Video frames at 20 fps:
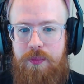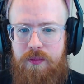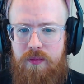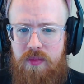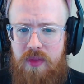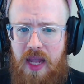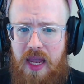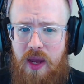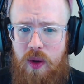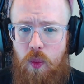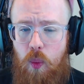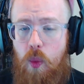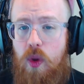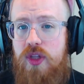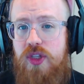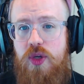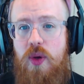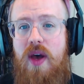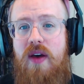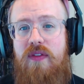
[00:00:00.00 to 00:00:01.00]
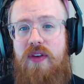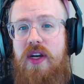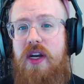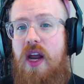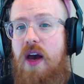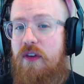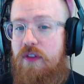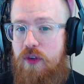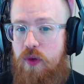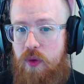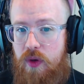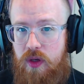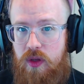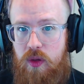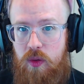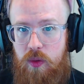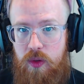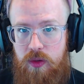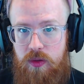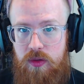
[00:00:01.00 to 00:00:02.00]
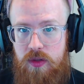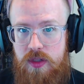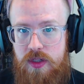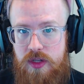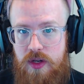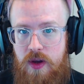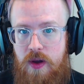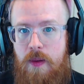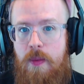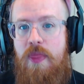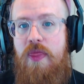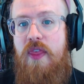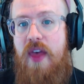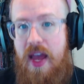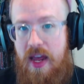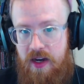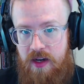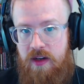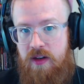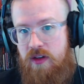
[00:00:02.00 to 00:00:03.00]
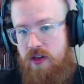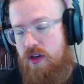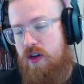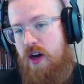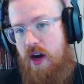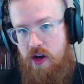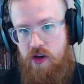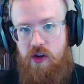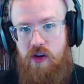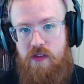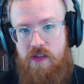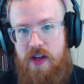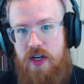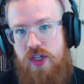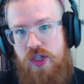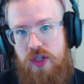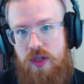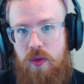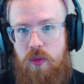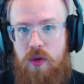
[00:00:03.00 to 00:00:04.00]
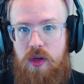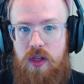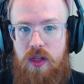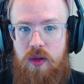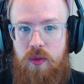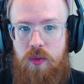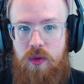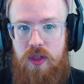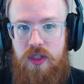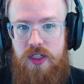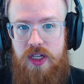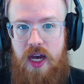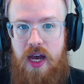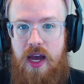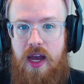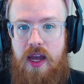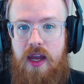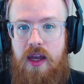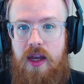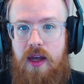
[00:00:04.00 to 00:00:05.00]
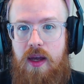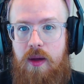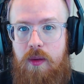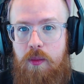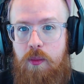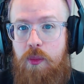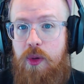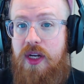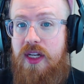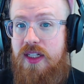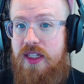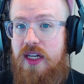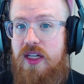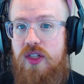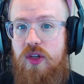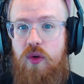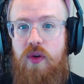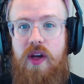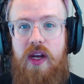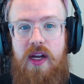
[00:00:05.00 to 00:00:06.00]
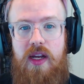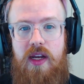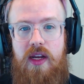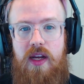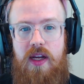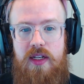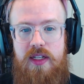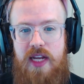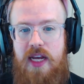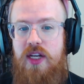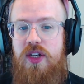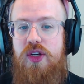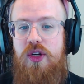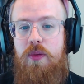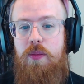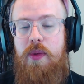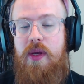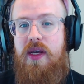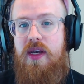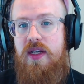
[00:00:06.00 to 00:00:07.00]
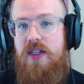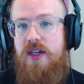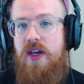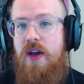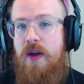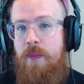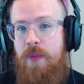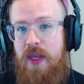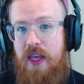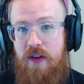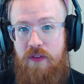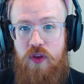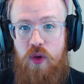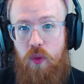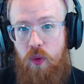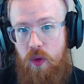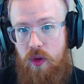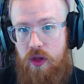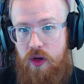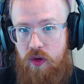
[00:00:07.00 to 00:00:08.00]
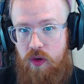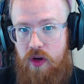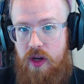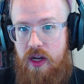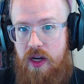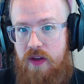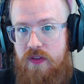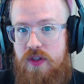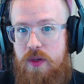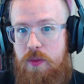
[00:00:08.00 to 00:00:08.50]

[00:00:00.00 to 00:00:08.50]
And once you have enough critical wounds, then your character eventually will die. But it does create a tension, because if you roll a crit, if someone